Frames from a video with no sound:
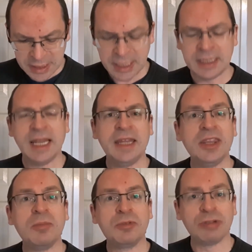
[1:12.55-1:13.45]
and let
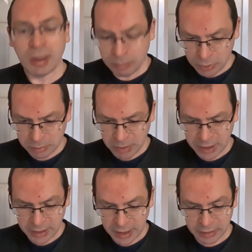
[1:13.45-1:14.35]
them trample
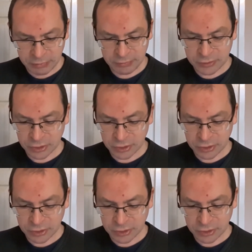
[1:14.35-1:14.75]
my life